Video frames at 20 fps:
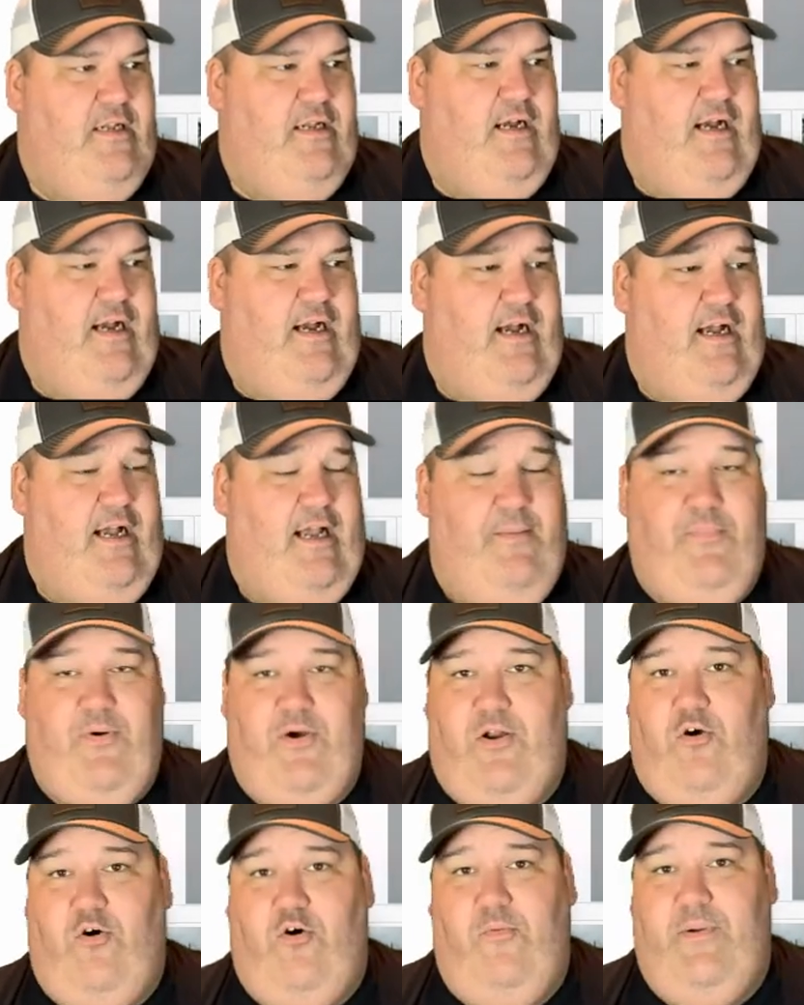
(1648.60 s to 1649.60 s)
uh, I
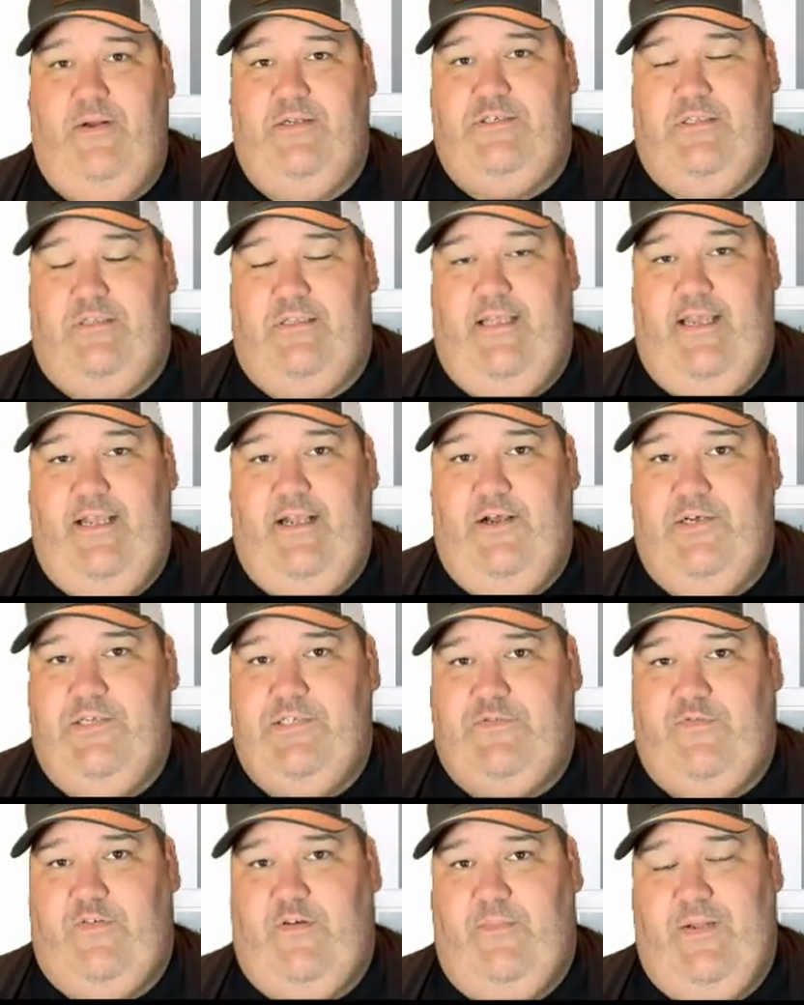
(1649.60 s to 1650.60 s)
bought a whole bunch of
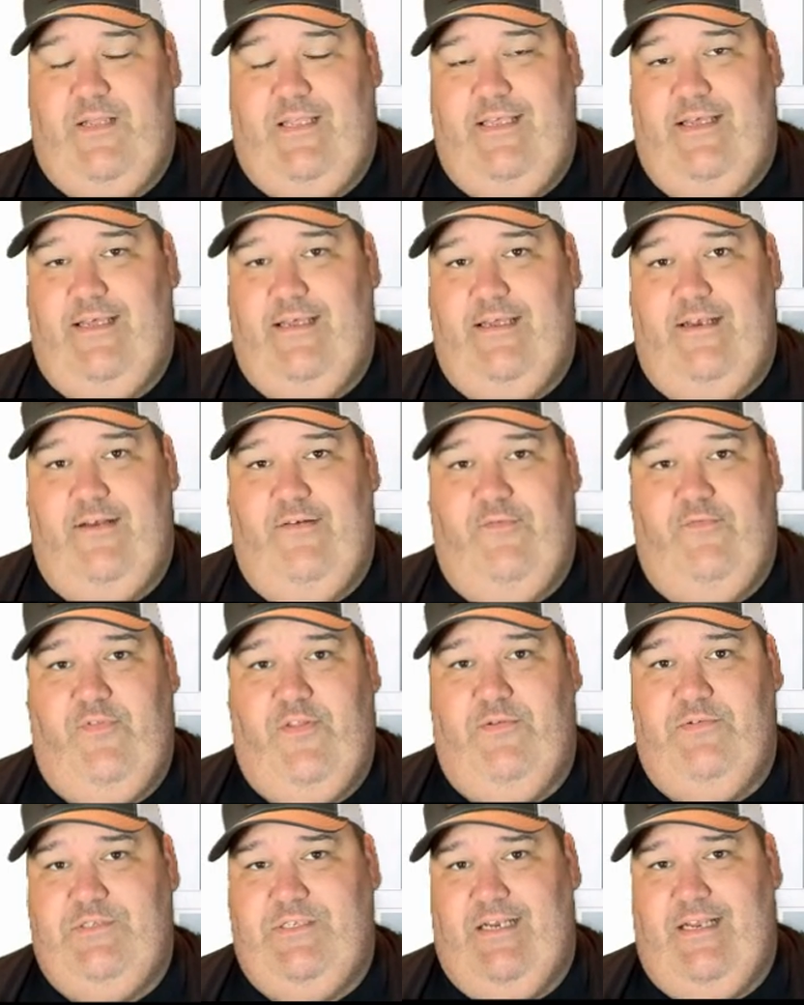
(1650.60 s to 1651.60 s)
Legos from a kid,
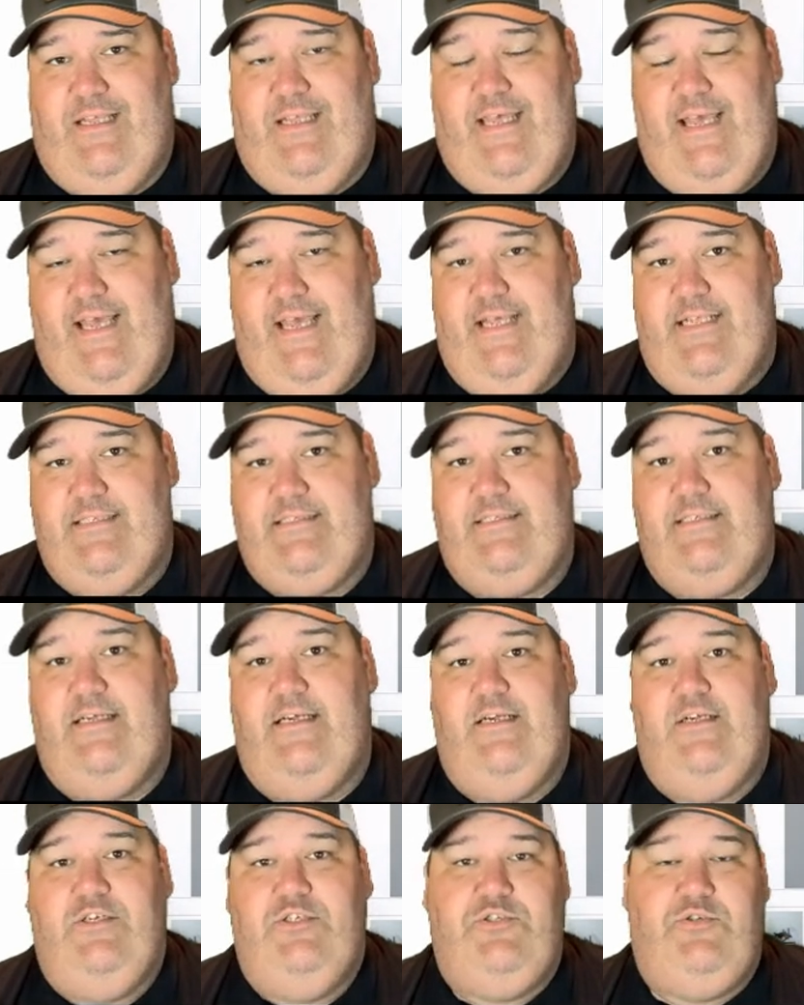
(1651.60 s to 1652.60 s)
those in a case,
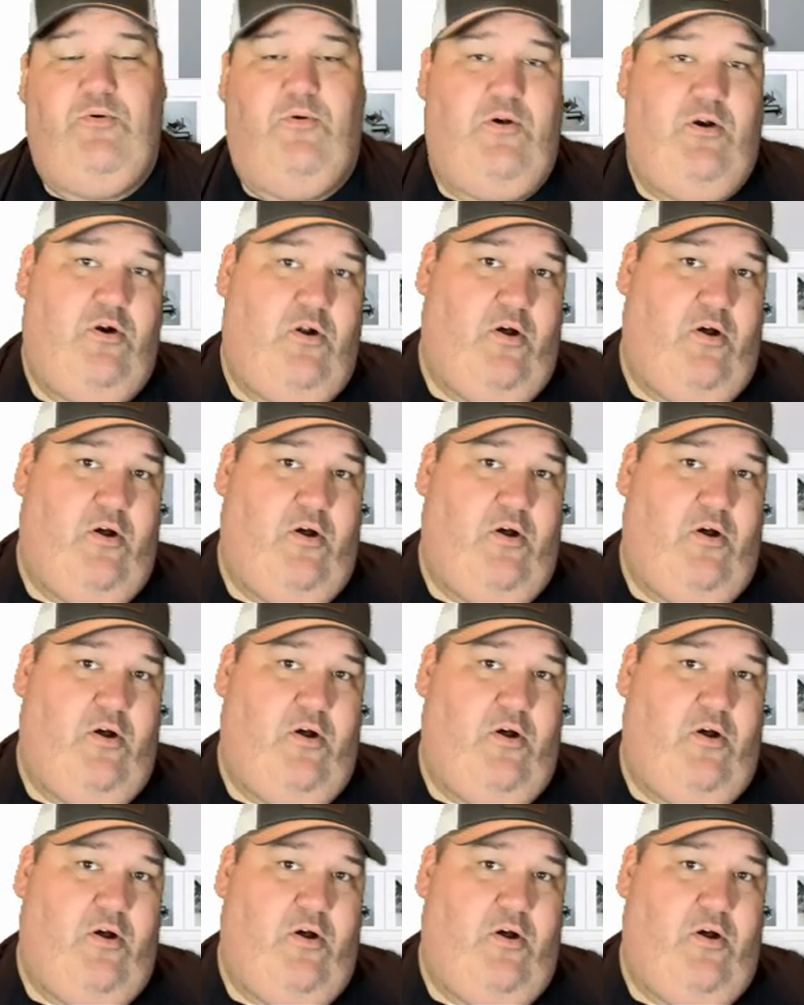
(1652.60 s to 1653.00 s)
sorted